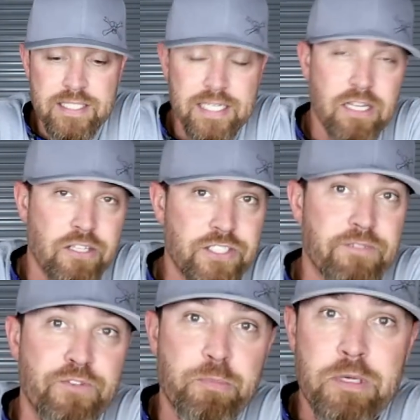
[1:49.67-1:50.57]
Technology
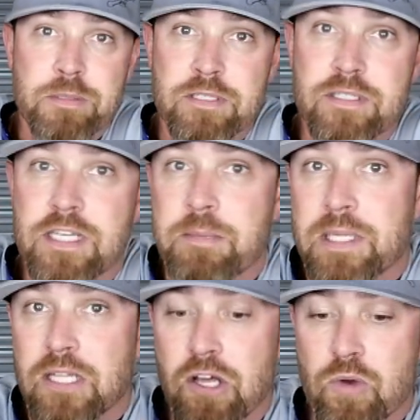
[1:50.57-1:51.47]
in fuel pumps has come
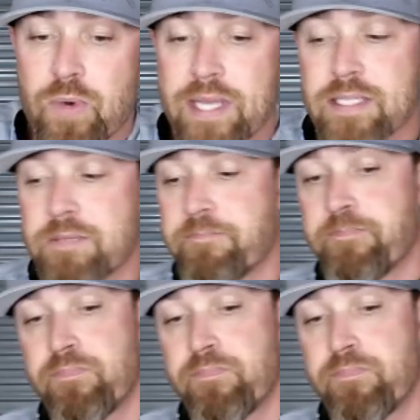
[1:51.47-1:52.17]
a long ways.